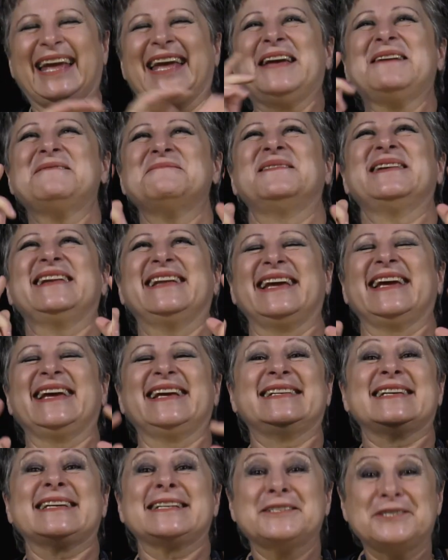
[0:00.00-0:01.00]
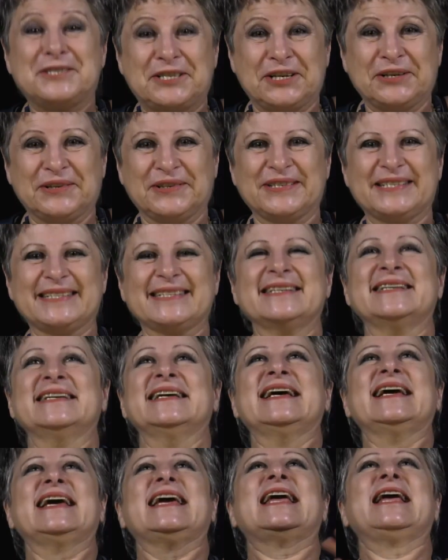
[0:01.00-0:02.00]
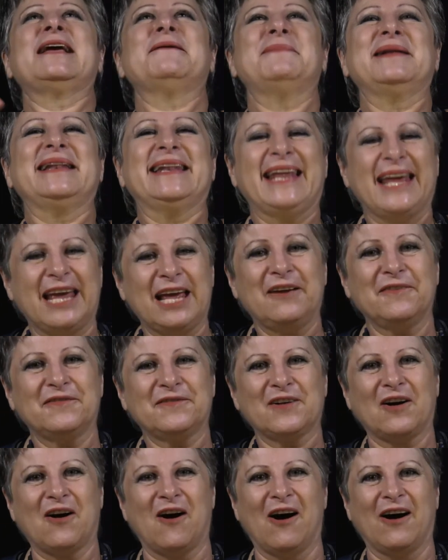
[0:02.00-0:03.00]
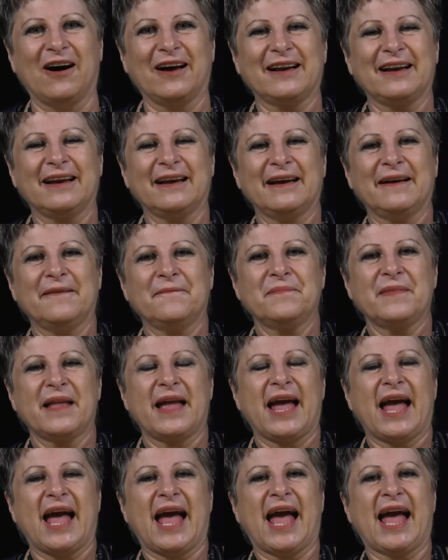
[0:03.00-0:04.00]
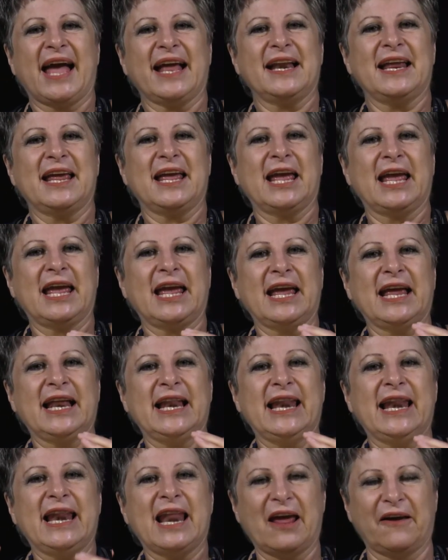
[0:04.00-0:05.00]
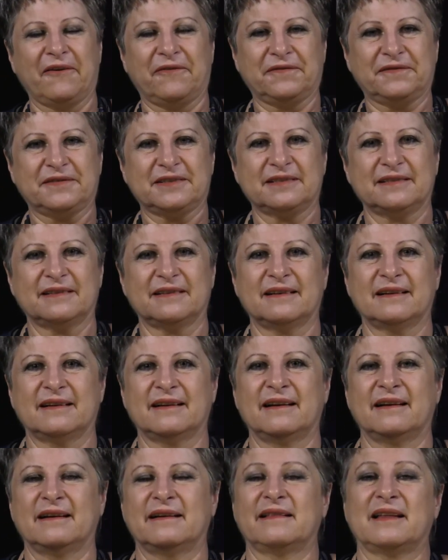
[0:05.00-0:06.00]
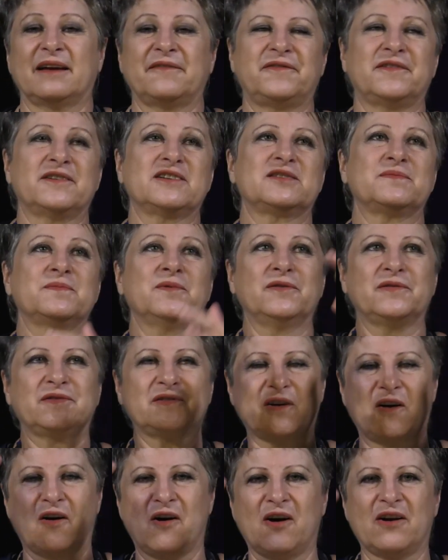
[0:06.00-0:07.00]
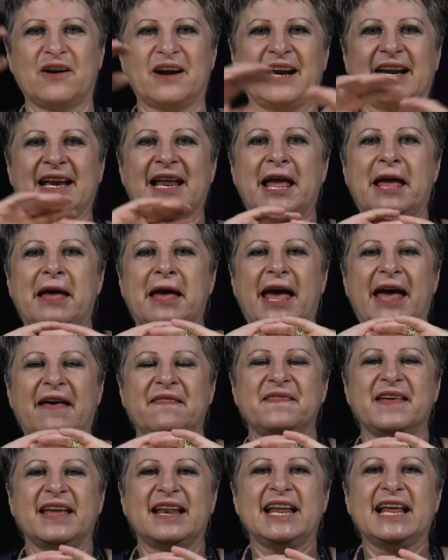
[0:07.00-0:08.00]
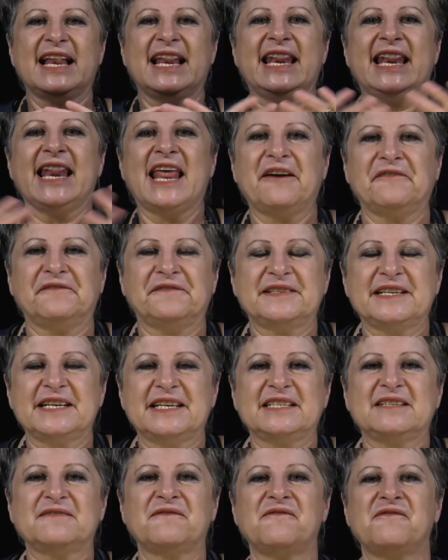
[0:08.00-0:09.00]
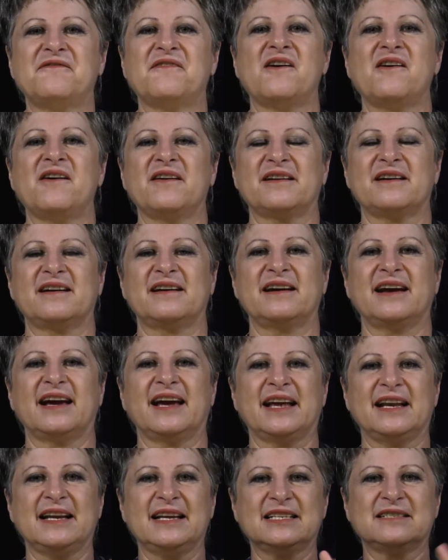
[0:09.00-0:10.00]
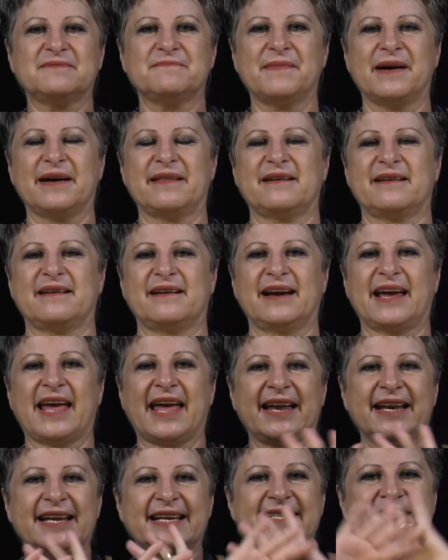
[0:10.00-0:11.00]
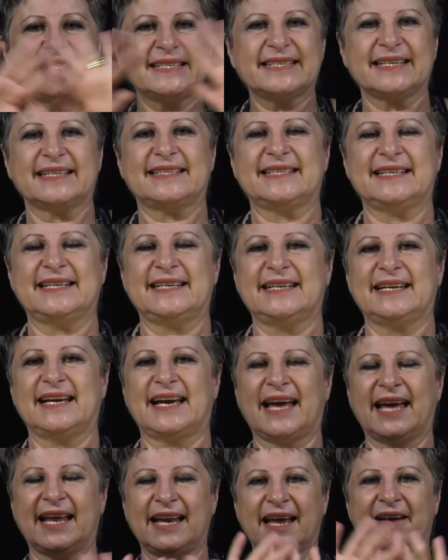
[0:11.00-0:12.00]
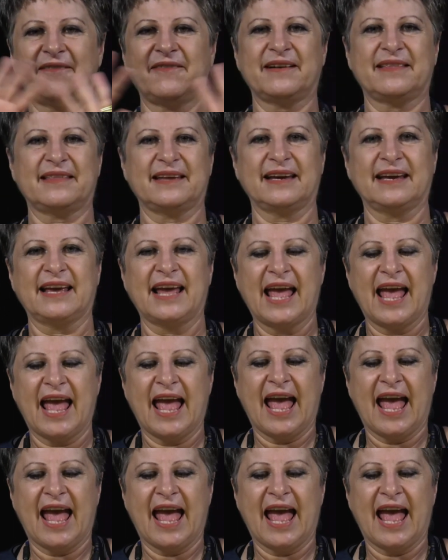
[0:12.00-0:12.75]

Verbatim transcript: He didn't choose. He believed God. And he left. They first moved to Horan, and then he left his father and his mother and his city and everything.